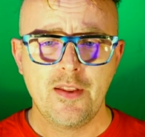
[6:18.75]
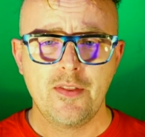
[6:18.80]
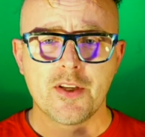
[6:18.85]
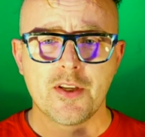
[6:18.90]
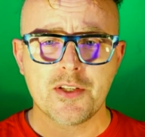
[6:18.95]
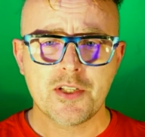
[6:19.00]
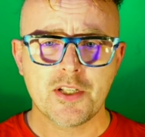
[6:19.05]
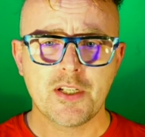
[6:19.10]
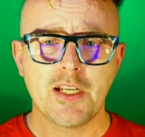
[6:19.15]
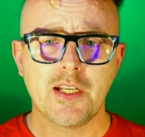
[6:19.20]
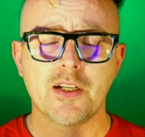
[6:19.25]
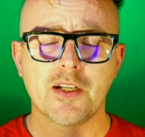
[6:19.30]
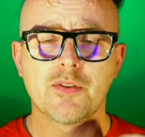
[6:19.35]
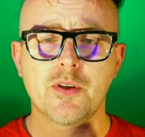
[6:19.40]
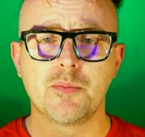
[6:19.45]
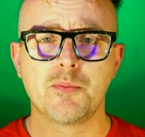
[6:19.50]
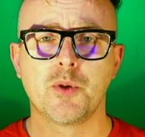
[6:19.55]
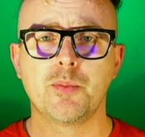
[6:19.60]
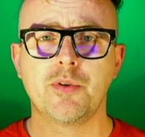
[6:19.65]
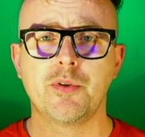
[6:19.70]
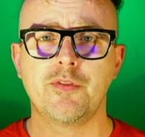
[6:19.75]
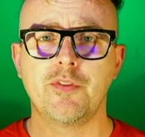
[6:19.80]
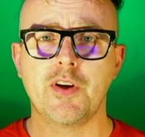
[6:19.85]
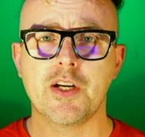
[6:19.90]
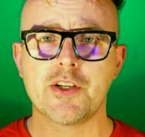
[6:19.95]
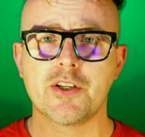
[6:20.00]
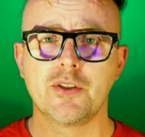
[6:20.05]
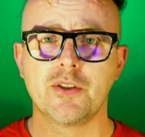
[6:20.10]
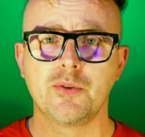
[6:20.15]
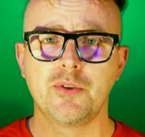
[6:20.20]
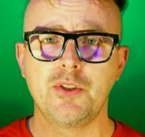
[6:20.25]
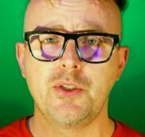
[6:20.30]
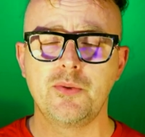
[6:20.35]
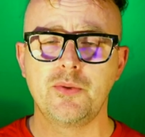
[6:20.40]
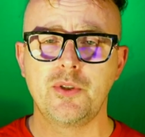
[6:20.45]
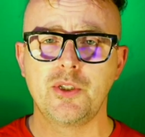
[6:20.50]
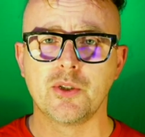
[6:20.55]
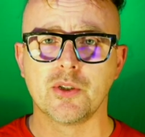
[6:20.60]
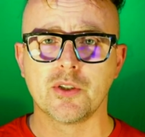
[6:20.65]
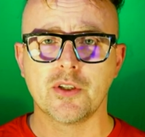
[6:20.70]
The slicker and more professional you
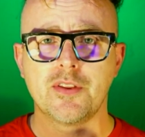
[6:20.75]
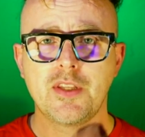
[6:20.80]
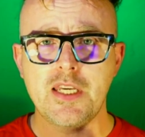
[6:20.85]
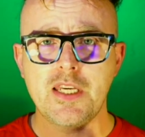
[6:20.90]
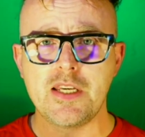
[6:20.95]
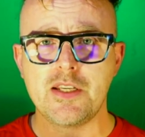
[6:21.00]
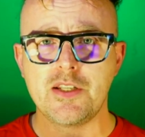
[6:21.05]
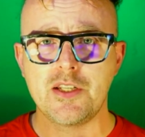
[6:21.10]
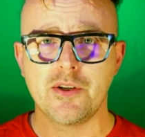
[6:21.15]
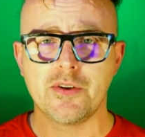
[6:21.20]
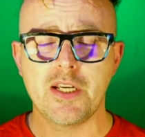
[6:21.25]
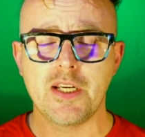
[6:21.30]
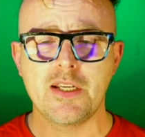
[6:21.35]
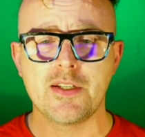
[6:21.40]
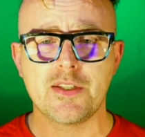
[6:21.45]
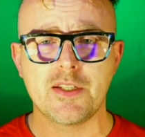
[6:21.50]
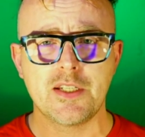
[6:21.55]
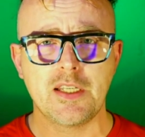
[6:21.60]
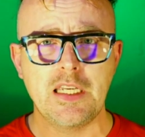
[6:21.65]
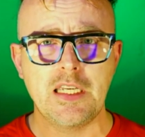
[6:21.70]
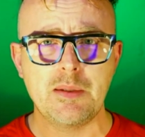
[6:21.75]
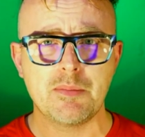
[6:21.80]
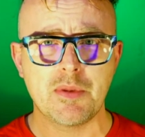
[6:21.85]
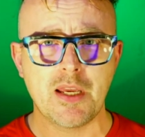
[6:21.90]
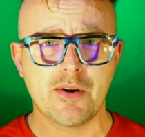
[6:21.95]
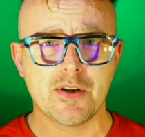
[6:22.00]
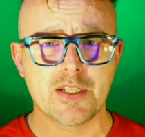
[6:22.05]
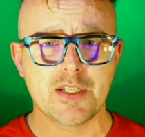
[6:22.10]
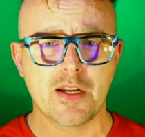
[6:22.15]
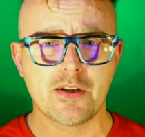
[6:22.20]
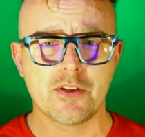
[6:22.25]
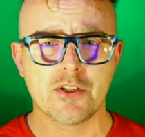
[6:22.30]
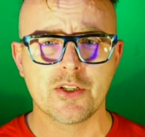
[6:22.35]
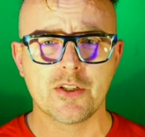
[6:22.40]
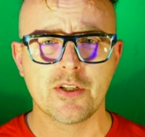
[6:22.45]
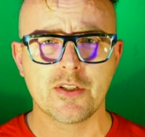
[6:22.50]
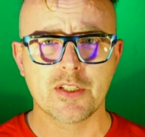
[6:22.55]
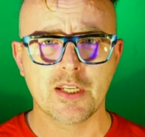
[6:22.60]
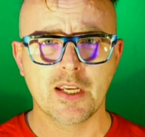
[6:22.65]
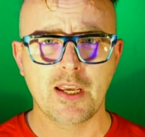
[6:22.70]
look, the easier it is to keep their
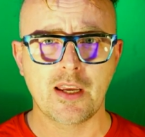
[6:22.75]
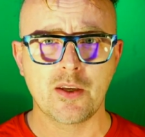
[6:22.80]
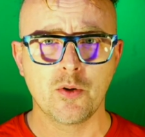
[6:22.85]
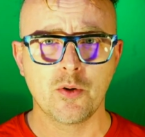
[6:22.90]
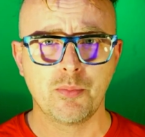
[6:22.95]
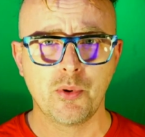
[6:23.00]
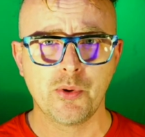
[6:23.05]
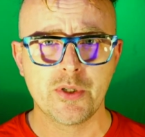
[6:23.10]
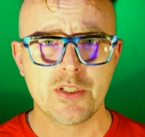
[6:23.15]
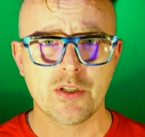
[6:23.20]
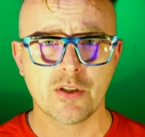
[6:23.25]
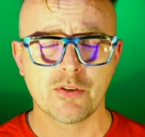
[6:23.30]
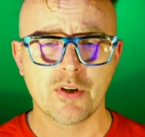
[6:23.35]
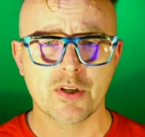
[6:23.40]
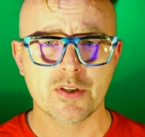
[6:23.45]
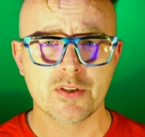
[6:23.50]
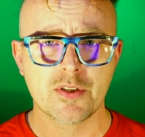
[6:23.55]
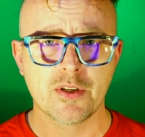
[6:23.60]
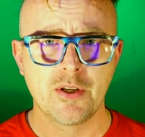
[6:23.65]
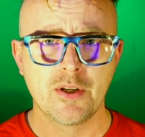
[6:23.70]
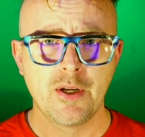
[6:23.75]
attention and to get your point across.